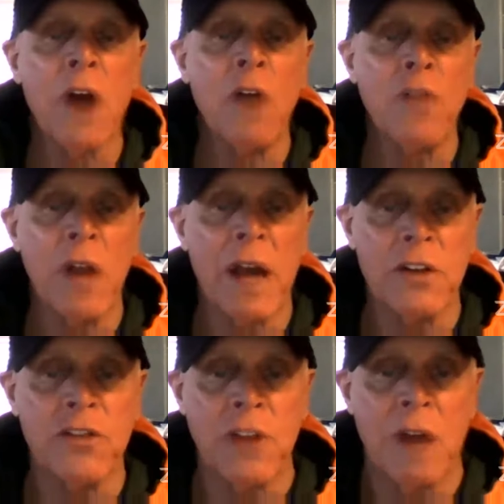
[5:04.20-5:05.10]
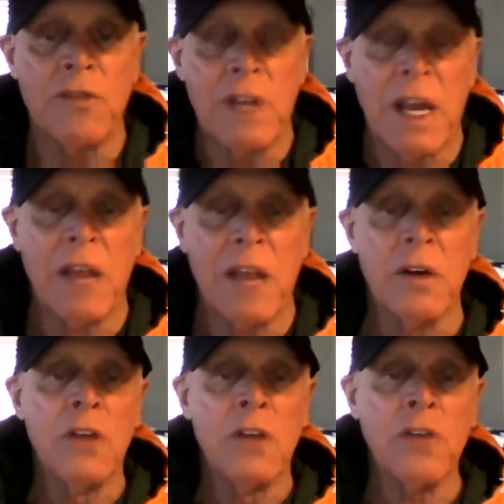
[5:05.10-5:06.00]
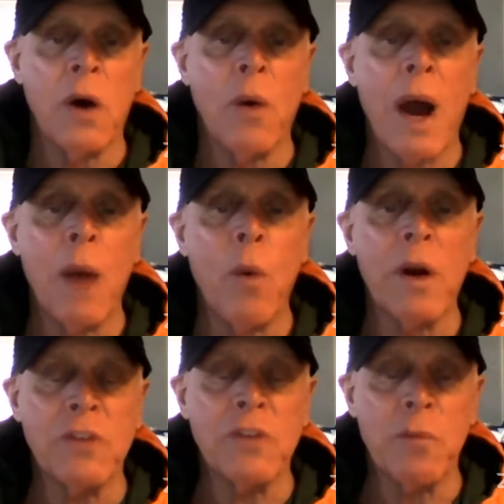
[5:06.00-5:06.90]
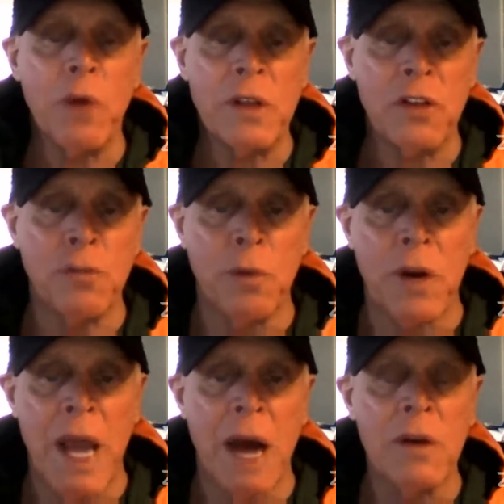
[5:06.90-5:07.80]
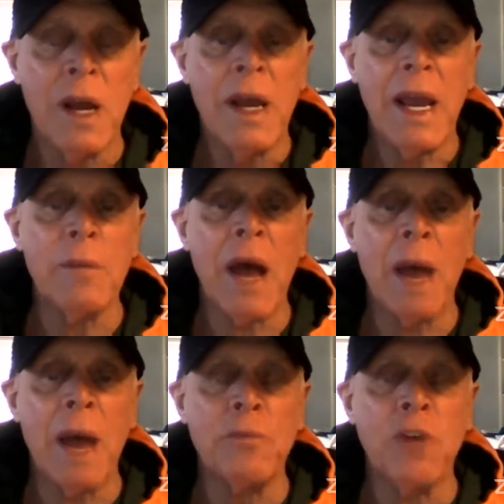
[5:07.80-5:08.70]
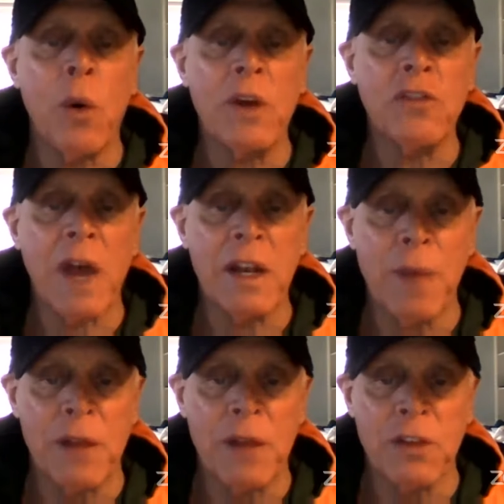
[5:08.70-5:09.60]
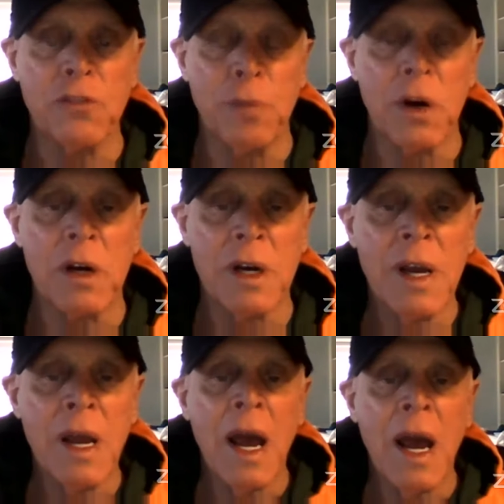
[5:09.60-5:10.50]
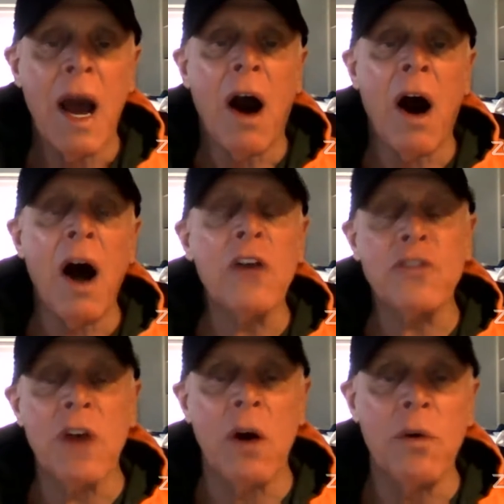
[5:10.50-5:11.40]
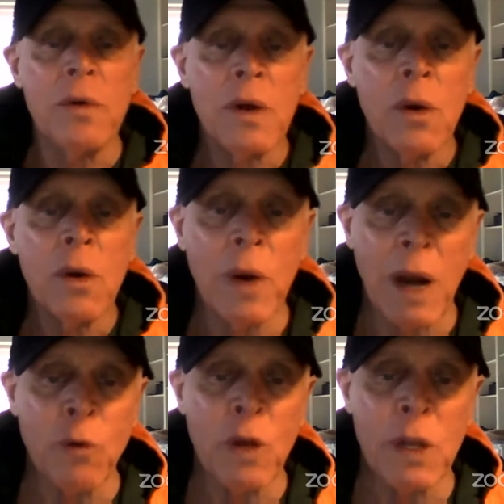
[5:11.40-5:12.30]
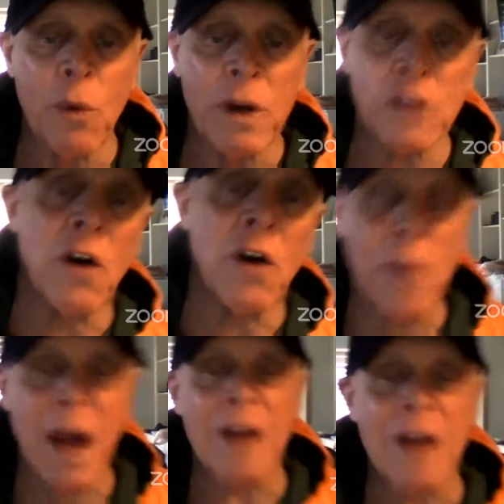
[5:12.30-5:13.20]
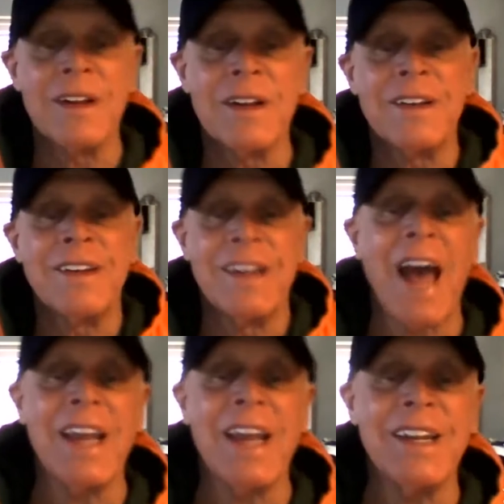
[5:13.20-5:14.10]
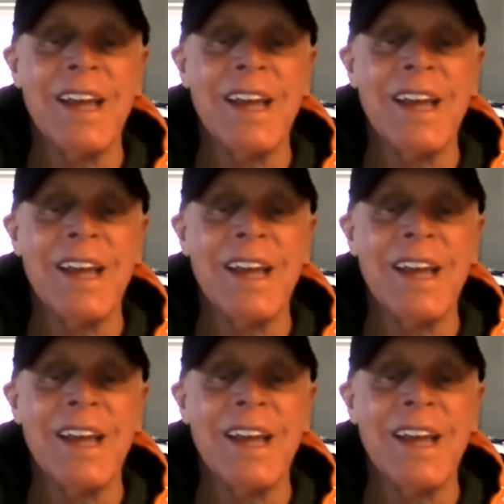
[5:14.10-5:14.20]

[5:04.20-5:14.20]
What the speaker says: awful lot of stuff together. So I wanted to bring this book out, and I'm so excited about this book. Also, what I really want to talk about tonight